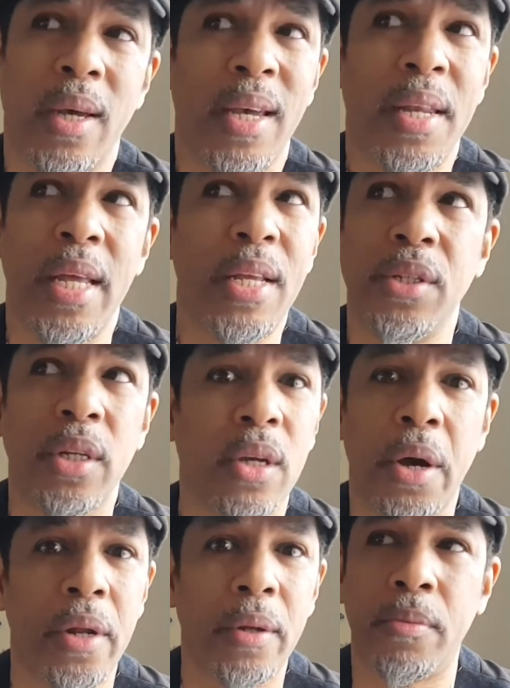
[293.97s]
It isn't
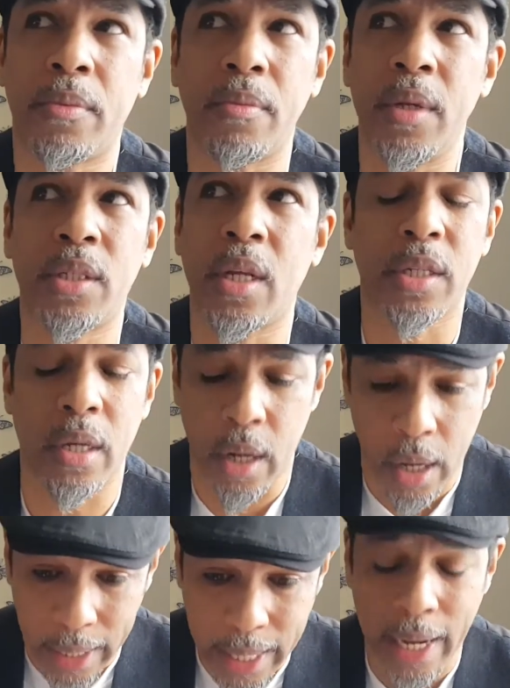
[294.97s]
gonna, it's just
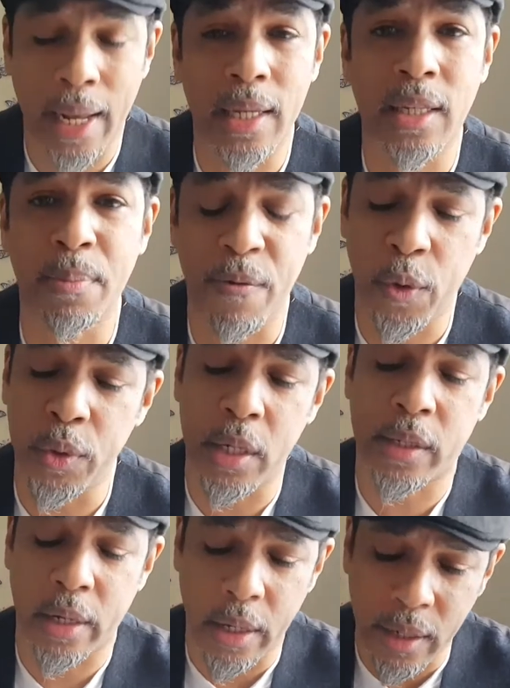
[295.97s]
gonna, again, like I said before, it's
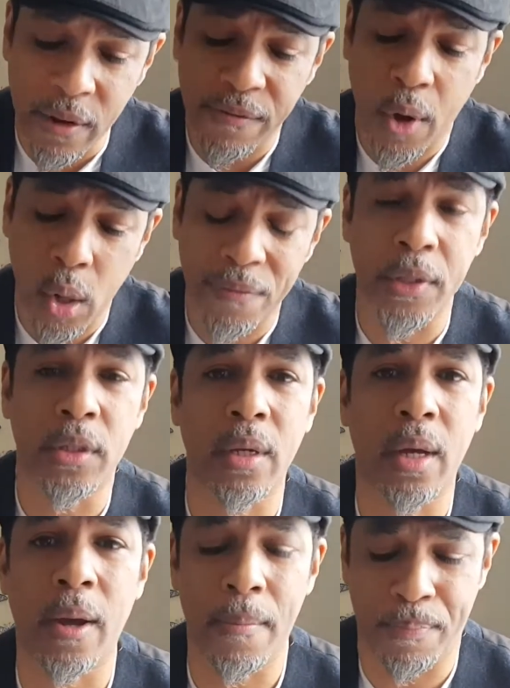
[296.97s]
just gonna devolve
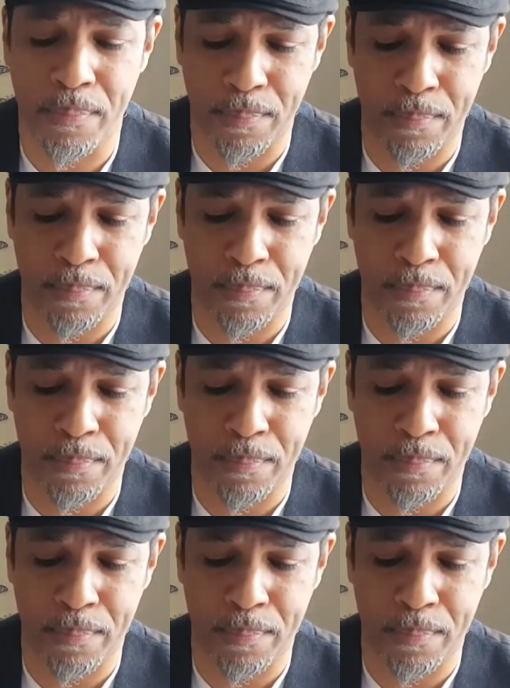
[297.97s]
into a